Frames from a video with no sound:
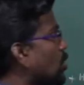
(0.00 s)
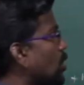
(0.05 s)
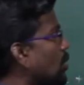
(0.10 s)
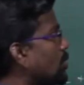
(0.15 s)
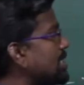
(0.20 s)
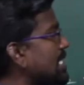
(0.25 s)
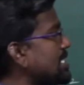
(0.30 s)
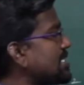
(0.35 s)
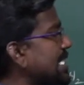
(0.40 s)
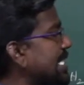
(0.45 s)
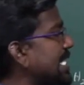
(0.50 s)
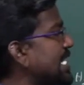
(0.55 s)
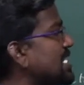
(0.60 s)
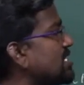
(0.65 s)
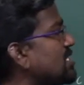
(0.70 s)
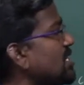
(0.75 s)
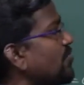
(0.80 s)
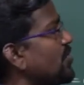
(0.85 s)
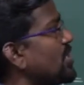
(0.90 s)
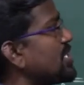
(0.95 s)
groups is secondary
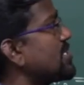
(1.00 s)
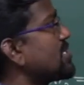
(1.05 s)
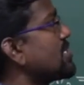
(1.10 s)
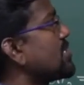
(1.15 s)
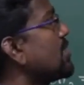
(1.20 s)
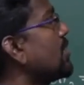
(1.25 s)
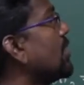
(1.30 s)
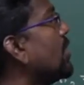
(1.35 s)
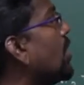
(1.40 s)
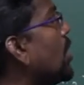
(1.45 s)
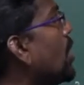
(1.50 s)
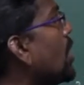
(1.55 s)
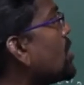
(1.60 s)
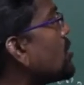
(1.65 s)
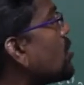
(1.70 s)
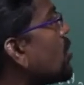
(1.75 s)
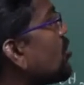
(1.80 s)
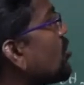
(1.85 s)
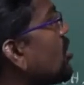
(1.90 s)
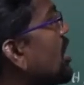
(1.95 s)
suffix.
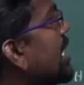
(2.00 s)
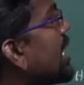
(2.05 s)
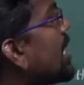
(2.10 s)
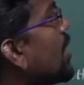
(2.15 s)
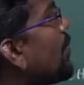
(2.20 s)
So 3, 3